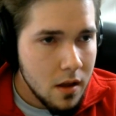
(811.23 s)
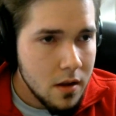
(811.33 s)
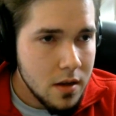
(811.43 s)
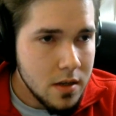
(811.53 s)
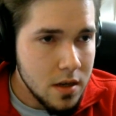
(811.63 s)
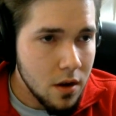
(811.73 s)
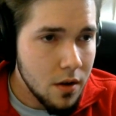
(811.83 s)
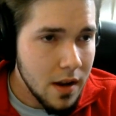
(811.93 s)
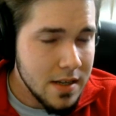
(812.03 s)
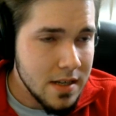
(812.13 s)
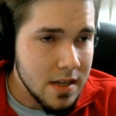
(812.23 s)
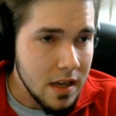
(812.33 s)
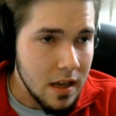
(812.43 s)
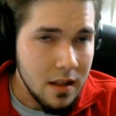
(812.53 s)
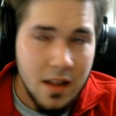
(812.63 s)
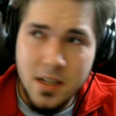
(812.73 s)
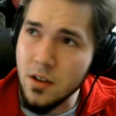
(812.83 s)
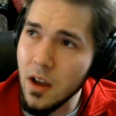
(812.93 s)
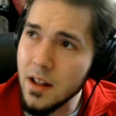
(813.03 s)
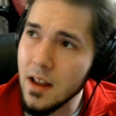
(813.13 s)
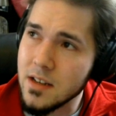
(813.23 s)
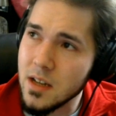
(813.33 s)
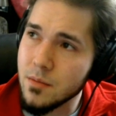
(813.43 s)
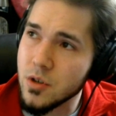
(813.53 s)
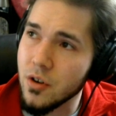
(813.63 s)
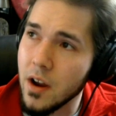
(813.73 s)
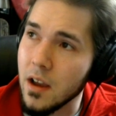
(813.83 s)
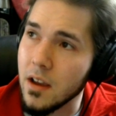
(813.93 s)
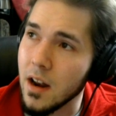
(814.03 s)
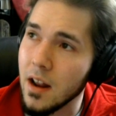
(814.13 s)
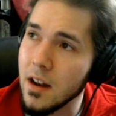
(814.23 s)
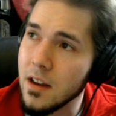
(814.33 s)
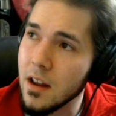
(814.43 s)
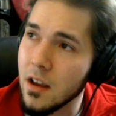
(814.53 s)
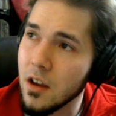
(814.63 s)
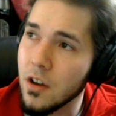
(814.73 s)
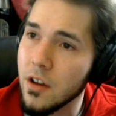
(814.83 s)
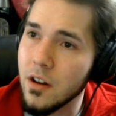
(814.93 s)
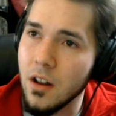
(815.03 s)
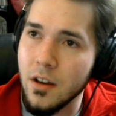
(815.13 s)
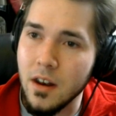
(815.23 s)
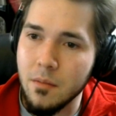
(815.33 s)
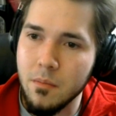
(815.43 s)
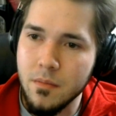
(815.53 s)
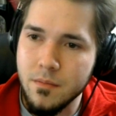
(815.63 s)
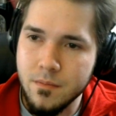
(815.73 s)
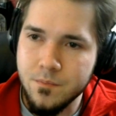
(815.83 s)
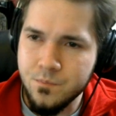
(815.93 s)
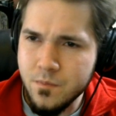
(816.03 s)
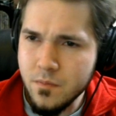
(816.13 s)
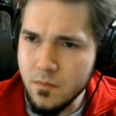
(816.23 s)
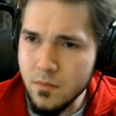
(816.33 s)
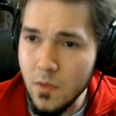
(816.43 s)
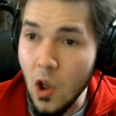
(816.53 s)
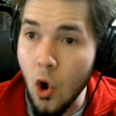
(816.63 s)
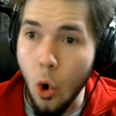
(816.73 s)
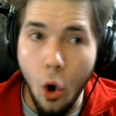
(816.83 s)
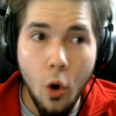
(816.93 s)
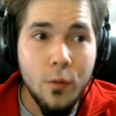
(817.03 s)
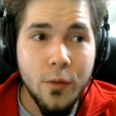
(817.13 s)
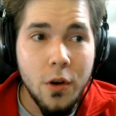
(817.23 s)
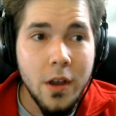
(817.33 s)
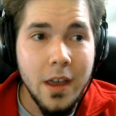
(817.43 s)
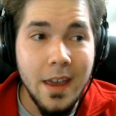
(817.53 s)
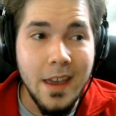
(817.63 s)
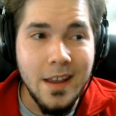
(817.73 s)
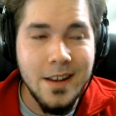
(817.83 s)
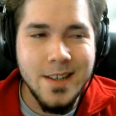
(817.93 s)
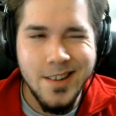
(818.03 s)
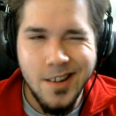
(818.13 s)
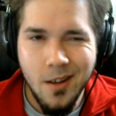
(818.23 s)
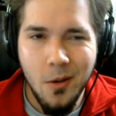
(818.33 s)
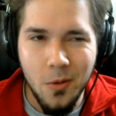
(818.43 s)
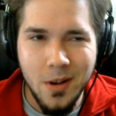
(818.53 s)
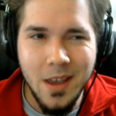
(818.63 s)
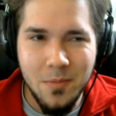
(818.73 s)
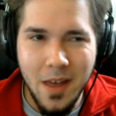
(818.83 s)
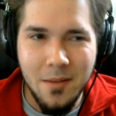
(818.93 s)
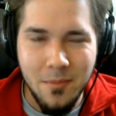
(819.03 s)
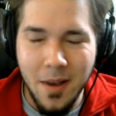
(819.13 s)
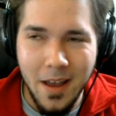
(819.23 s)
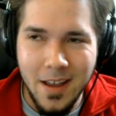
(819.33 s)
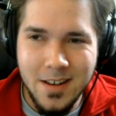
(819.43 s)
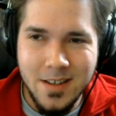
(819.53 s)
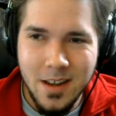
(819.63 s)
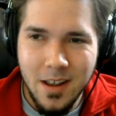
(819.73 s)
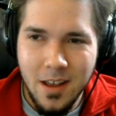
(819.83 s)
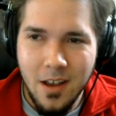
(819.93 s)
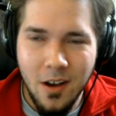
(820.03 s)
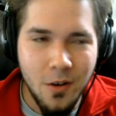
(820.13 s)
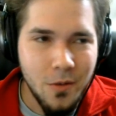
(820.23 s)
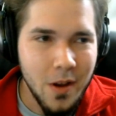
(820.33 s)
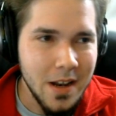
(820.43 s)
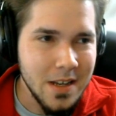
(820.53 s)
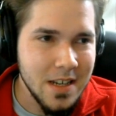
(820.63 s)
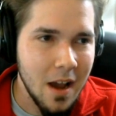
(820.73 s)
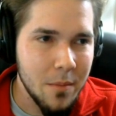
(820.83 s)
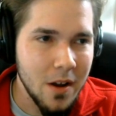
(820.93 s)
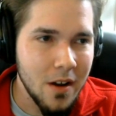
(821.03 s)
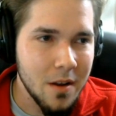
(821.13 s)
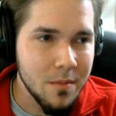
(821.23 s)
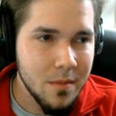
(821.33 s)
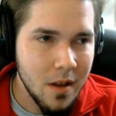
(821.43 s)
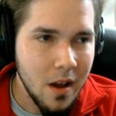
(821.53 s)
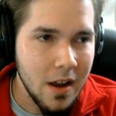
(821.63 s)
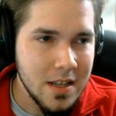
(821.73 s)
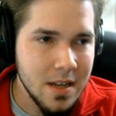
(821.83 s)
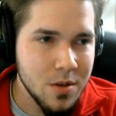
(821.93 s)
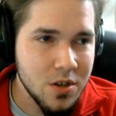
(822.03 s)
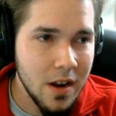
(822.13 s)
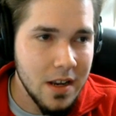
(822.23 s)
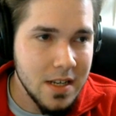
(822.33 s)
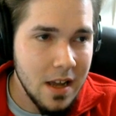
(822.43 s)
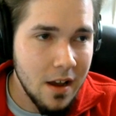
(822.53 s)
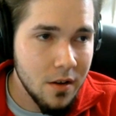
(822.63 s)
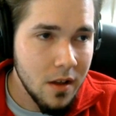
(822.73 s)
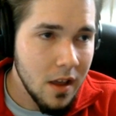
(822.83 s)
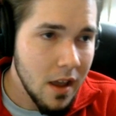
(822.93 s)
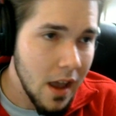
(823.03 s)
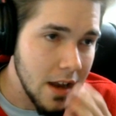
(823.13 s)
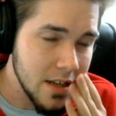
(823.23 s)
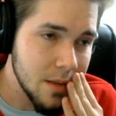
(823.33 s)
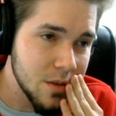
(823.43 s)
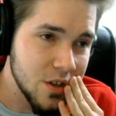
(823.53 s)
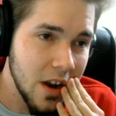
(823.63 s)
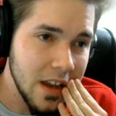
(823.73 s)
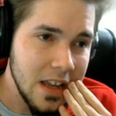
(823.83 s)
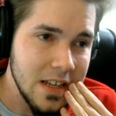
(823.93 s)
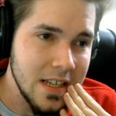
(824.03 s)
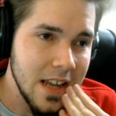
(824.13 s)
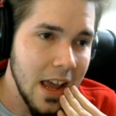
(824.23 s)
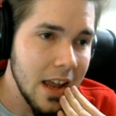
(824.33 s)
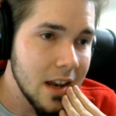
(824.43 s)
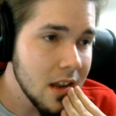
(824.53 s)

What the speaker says: So let's see. Let's look at that Zebstrika again. I didn't get a good look at him. Overheat. We'll keep that in mind. Overheat is coming on him. Alright, Zebstrika's out, and Zebstrika is dead.